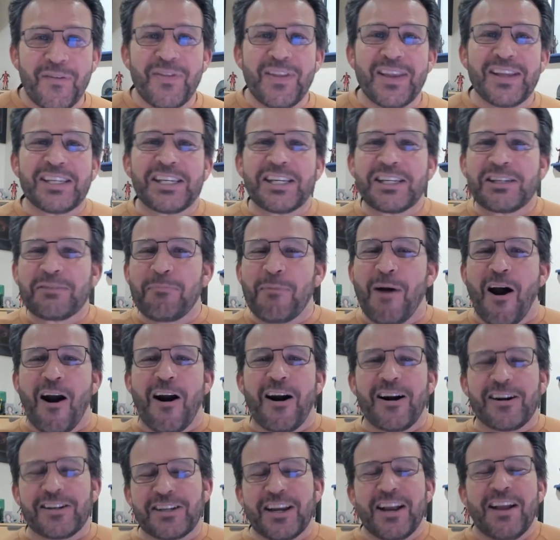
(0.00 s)
This is
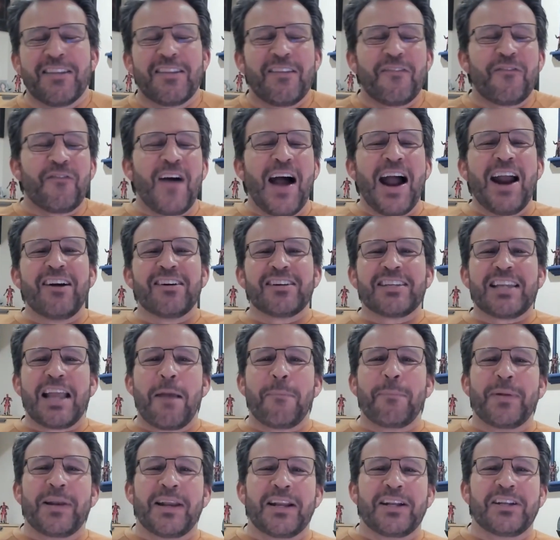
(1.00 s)
March. The fires
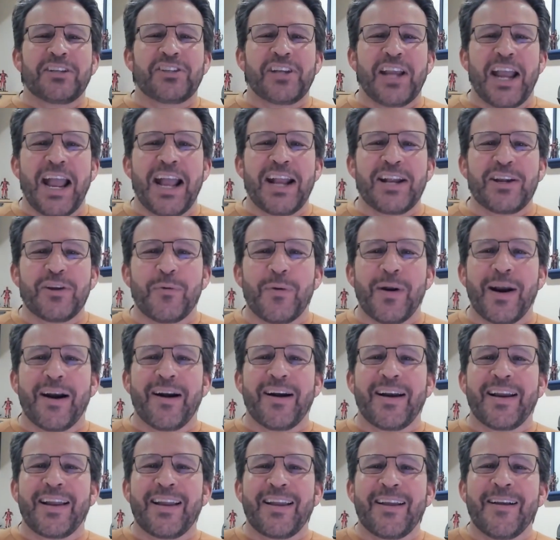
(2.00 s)
happened in
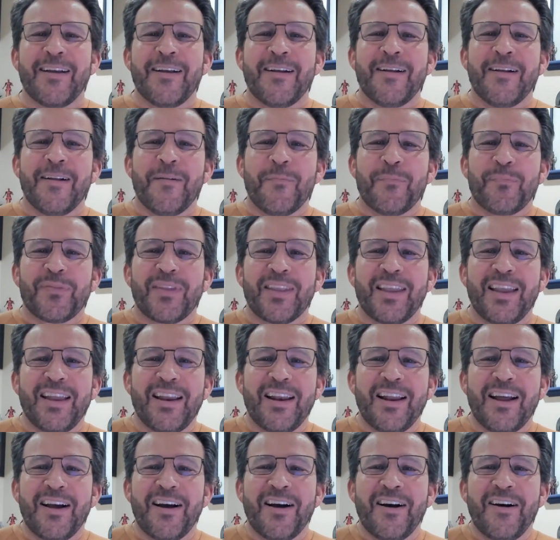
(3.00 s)
January.
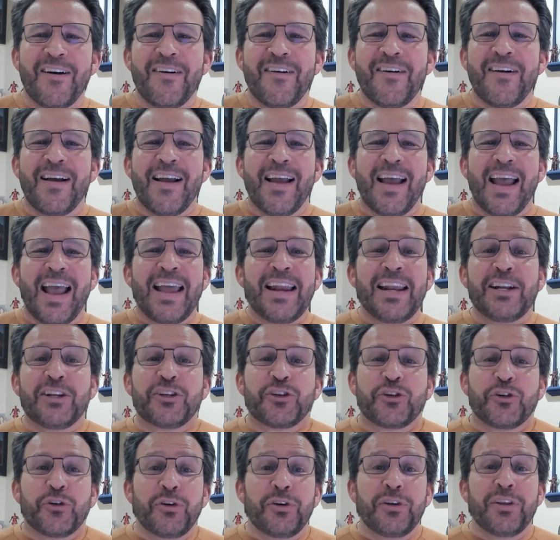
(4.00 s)
And it
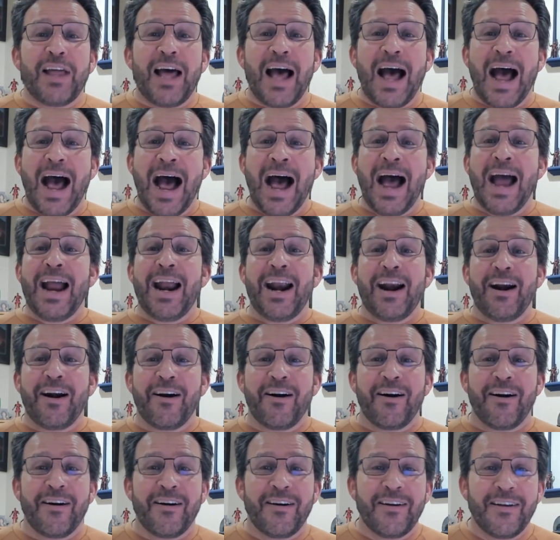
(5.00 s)
drew the
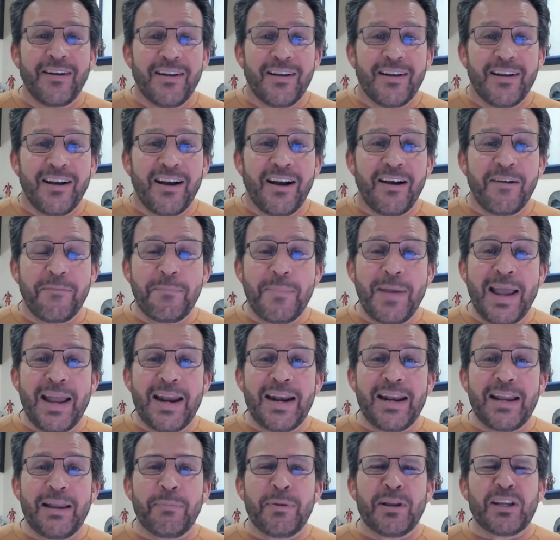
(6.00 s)
ire of
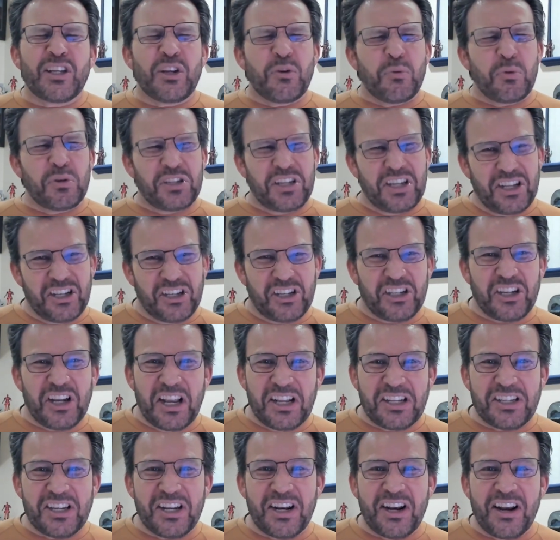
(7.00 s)
many because it was
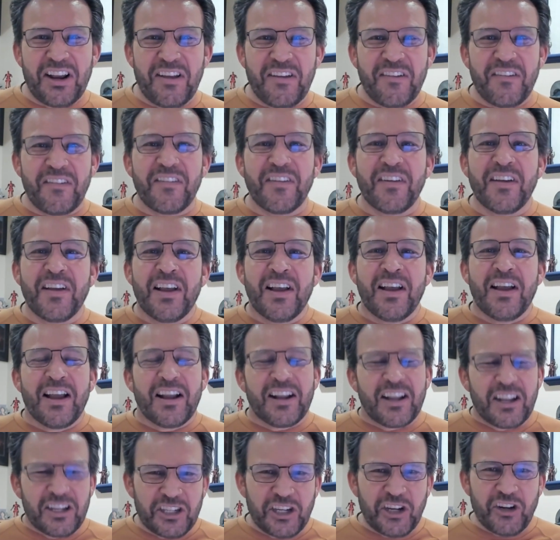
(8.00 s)
insensitive,
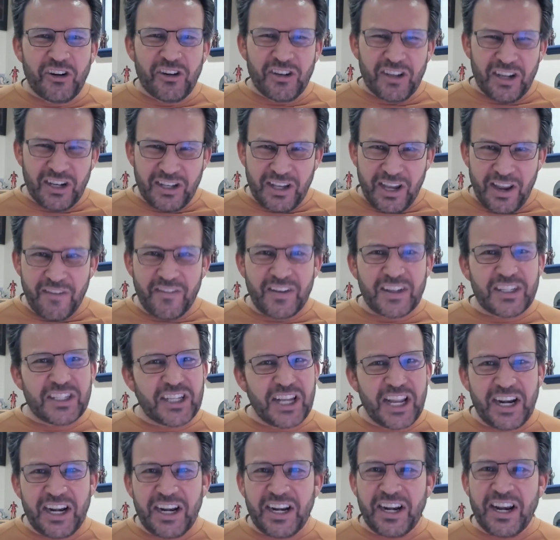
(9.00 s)
considering the
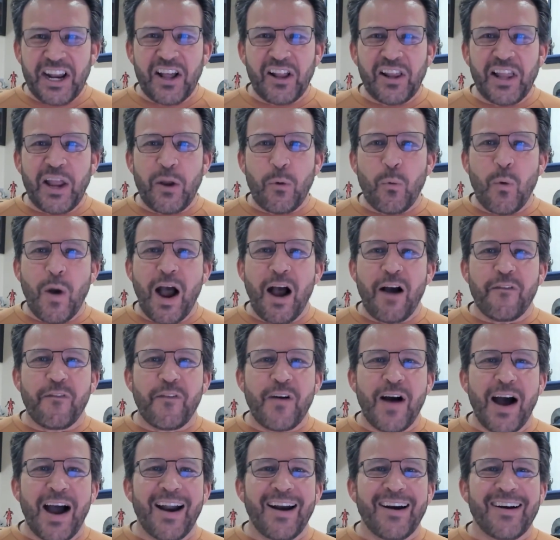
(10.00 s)
devastating LA
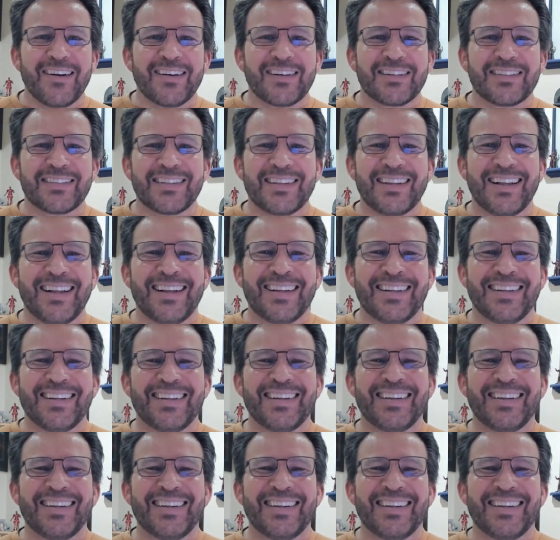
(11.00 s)
wildfires.